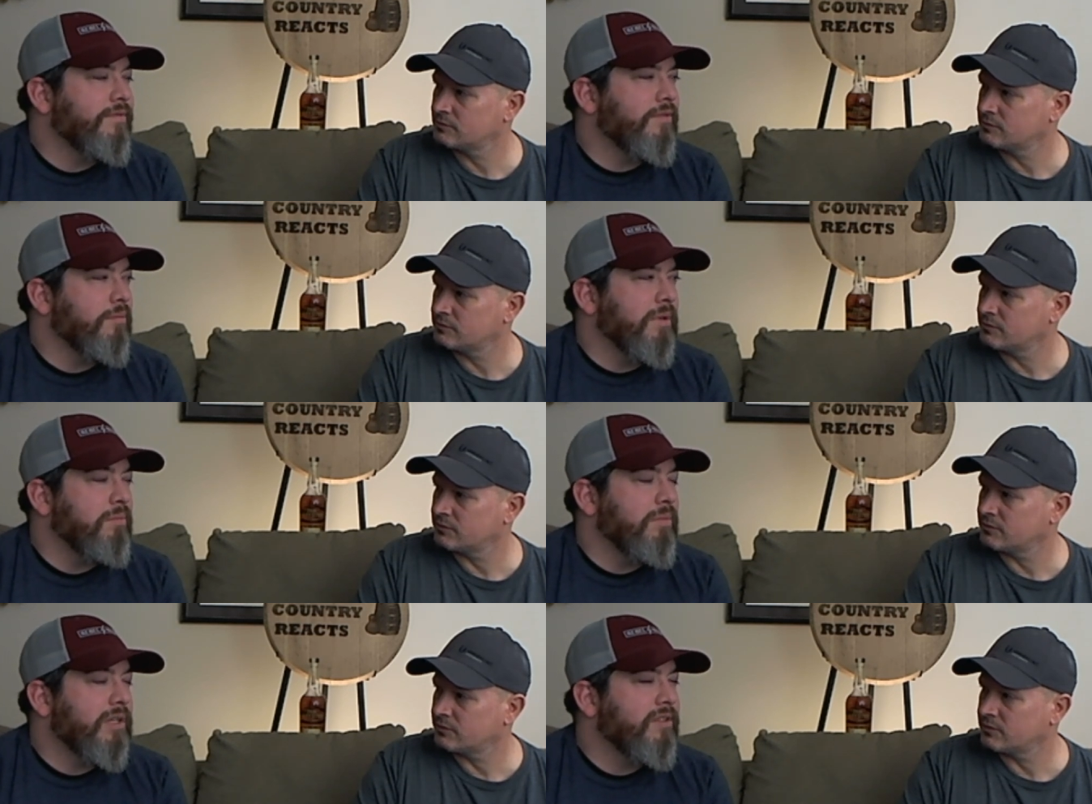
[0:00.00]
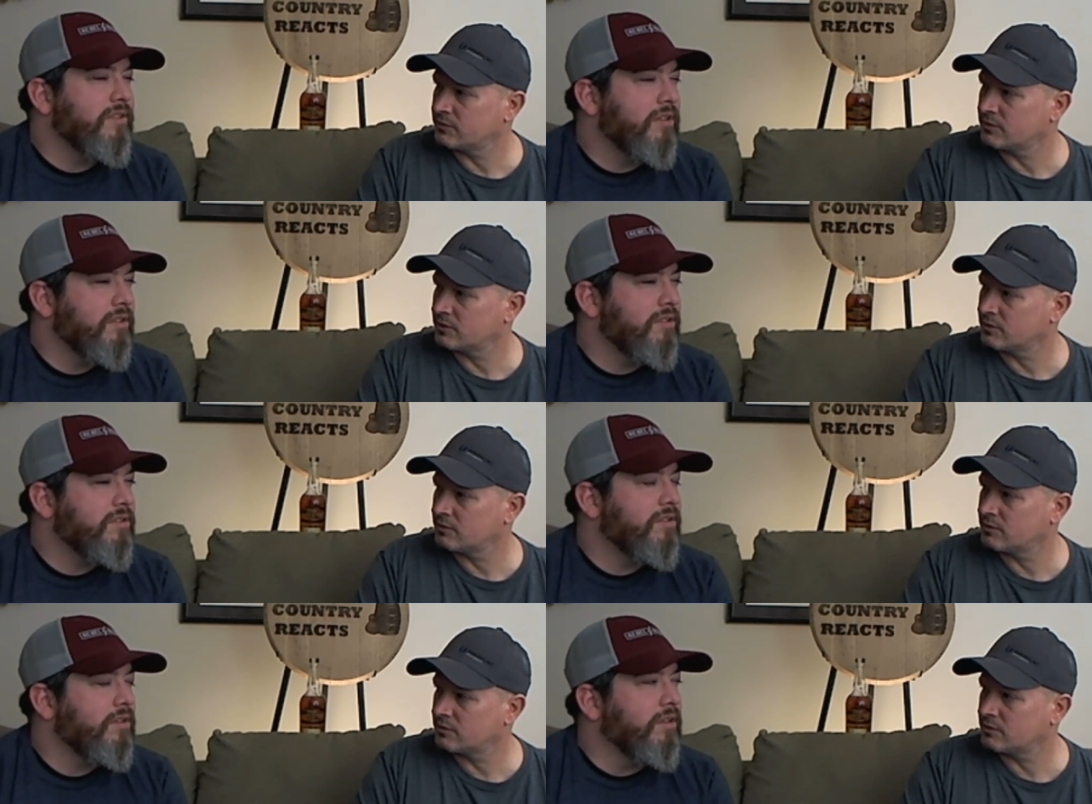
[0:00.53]
Speaker 1: for me, but it's a
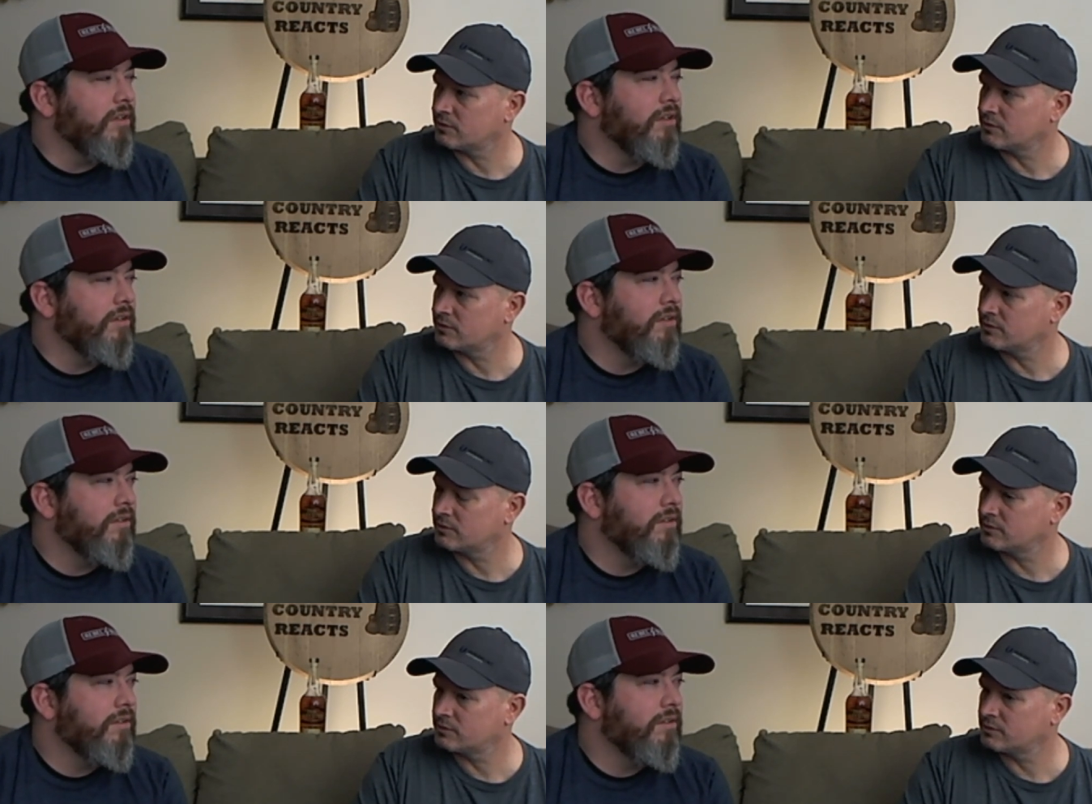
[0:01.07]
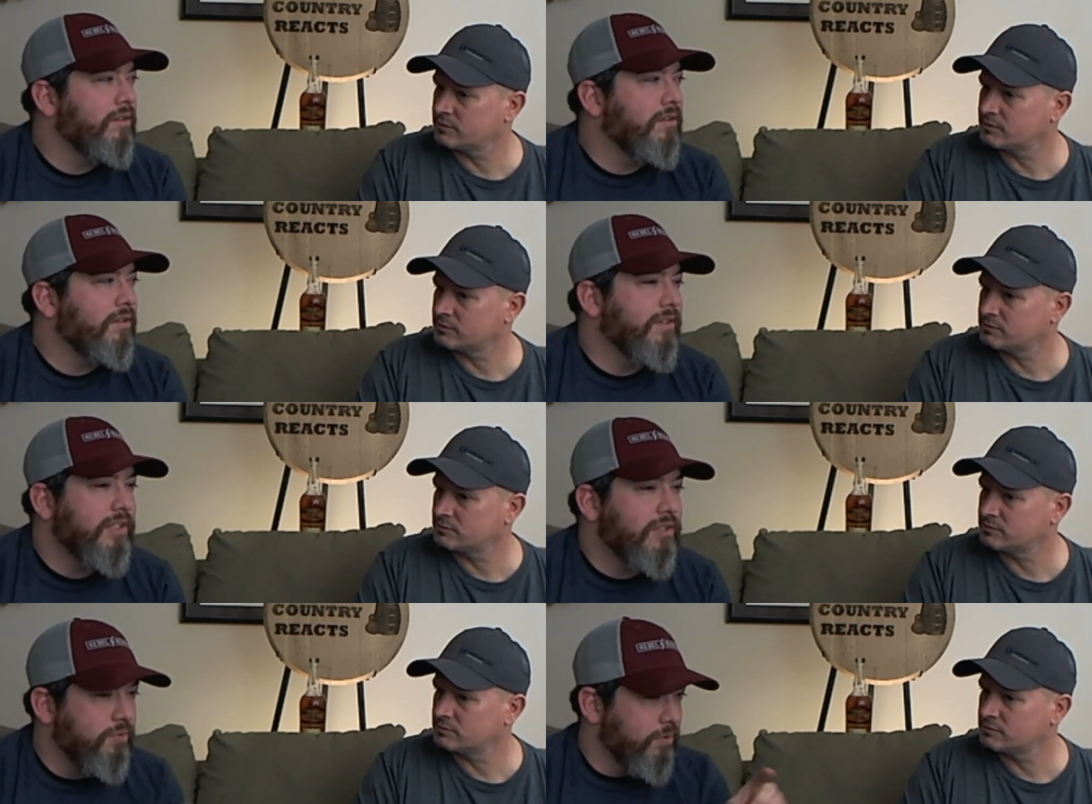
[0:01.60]
good song.
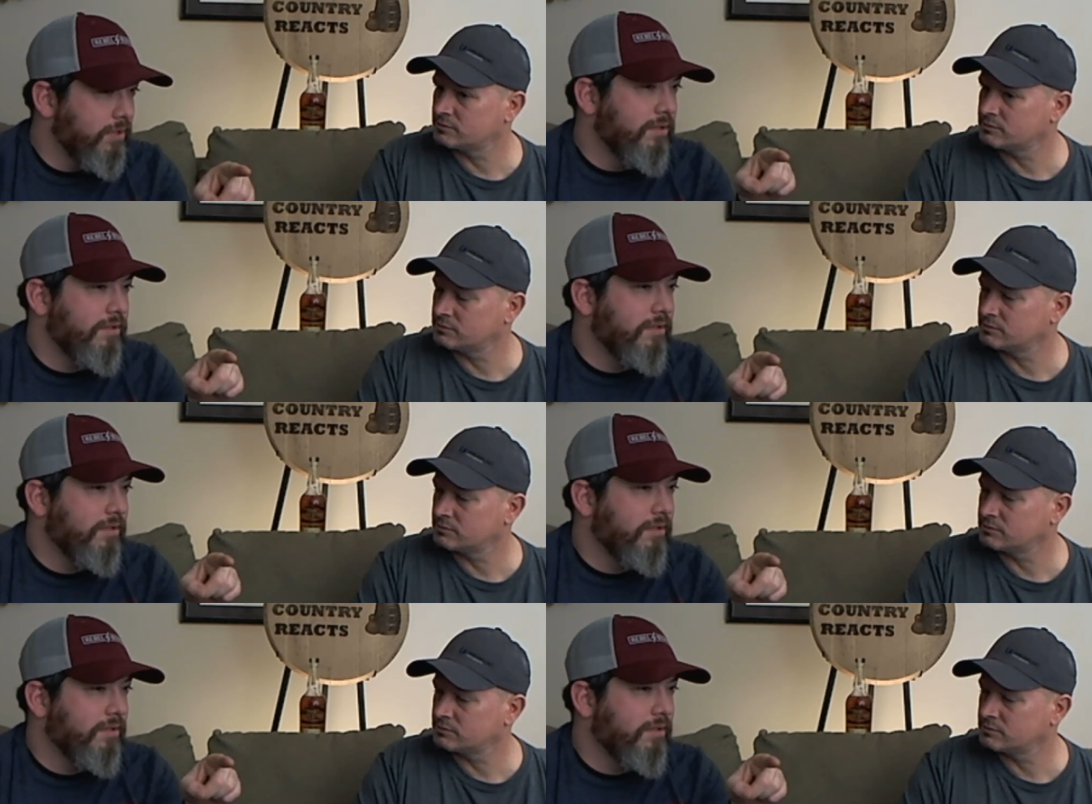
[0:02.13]
This one.